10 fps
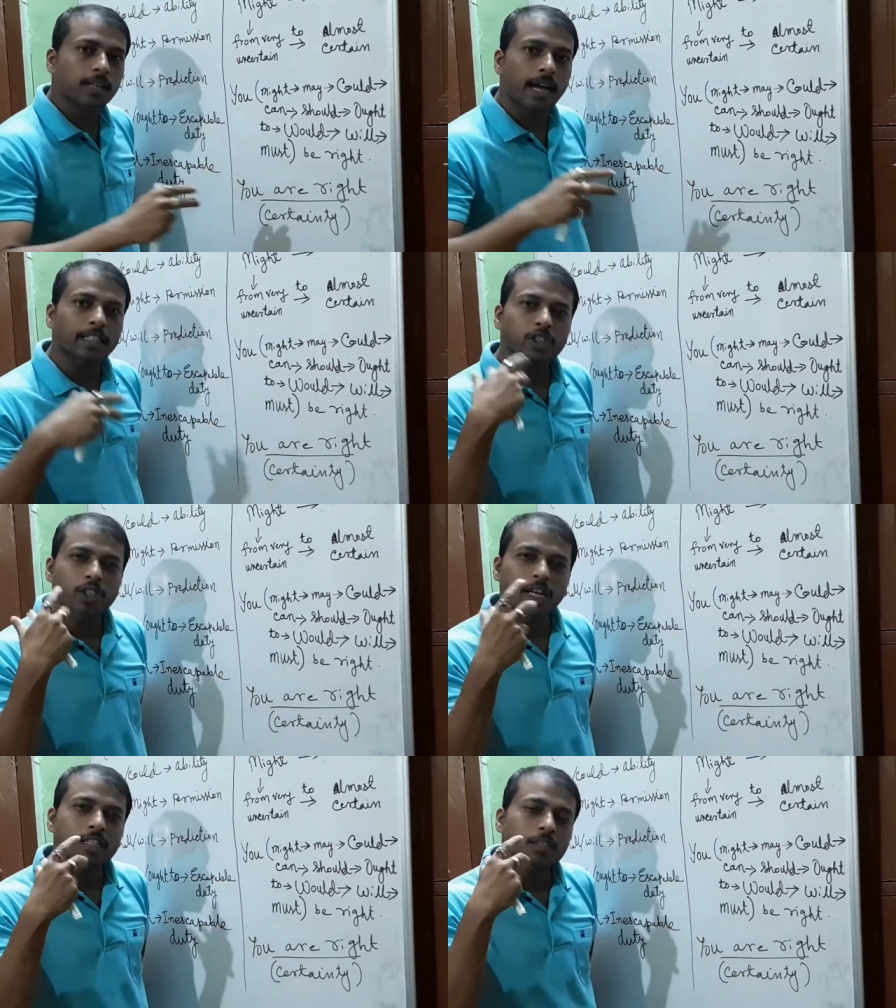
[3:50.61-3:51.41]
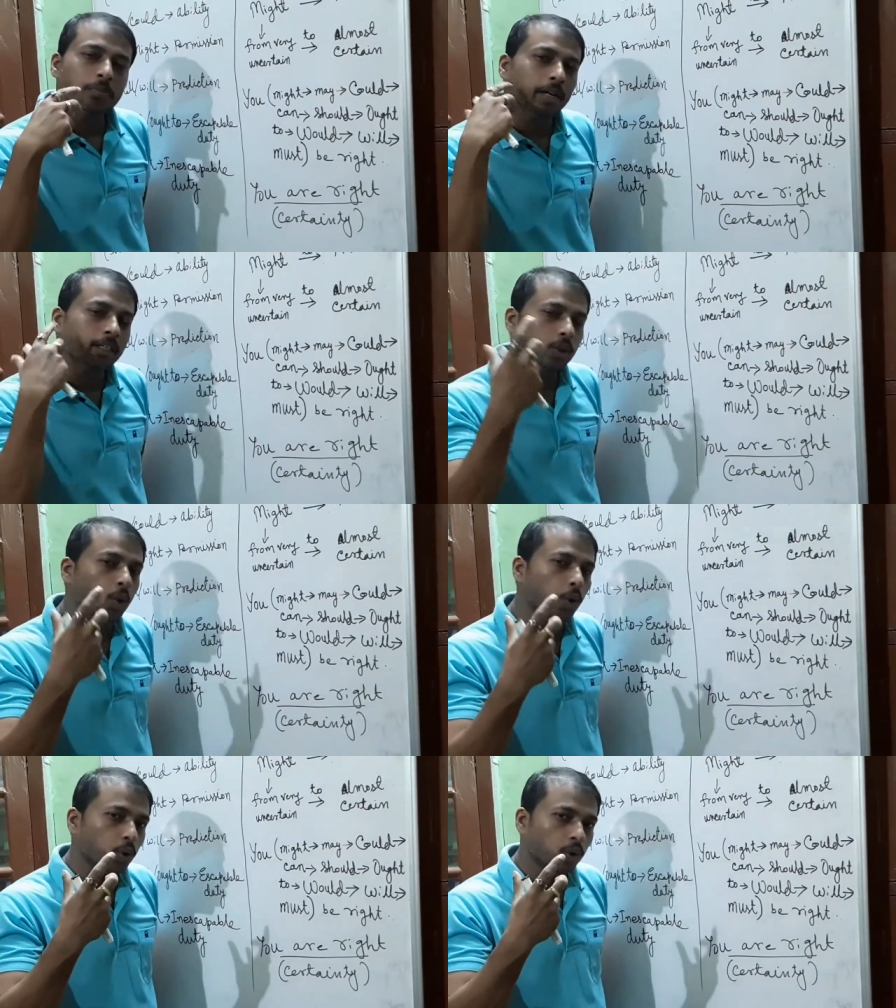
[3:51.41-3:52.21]
I change my
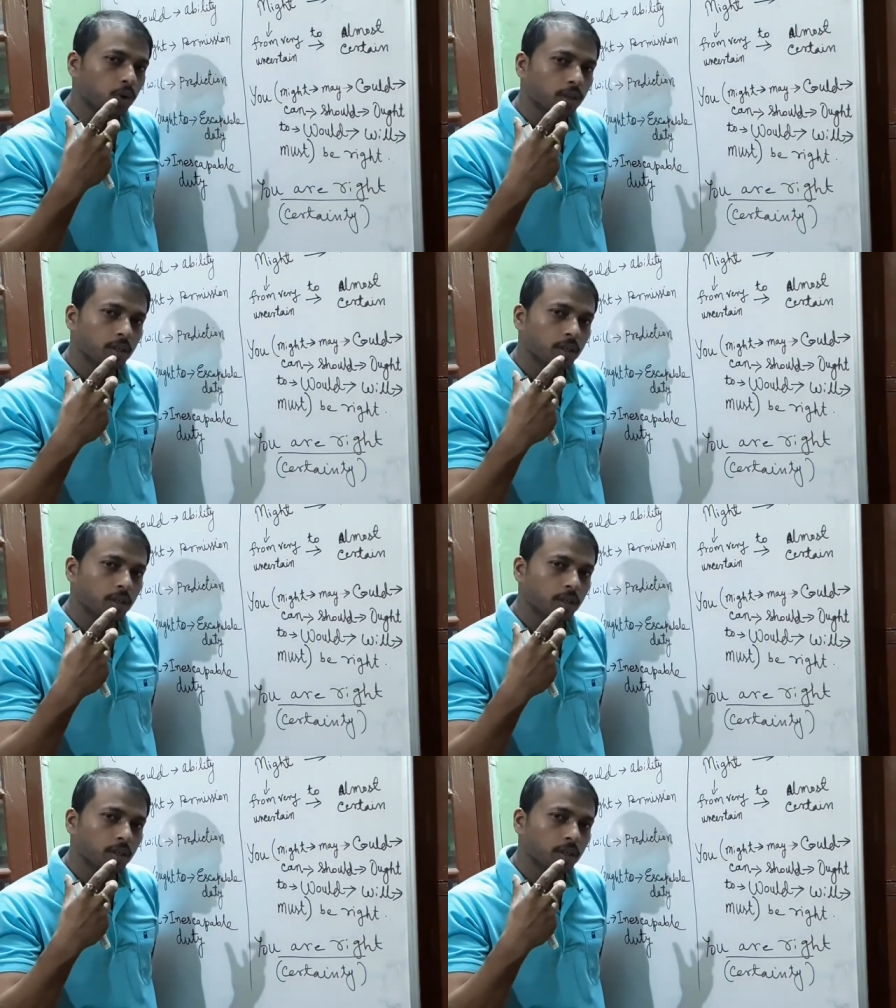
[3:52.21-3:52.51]
tone.